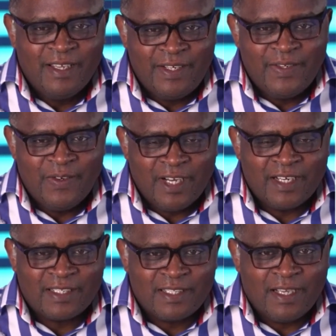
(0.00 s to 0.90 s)
Do you
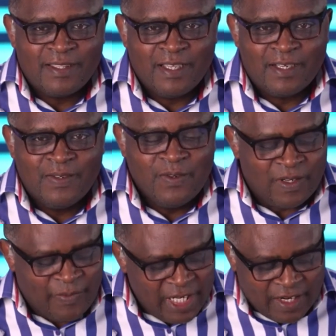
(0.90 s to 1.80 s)
understand that? Do
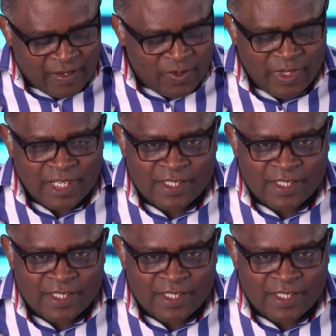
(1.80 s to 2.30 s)
not play around with the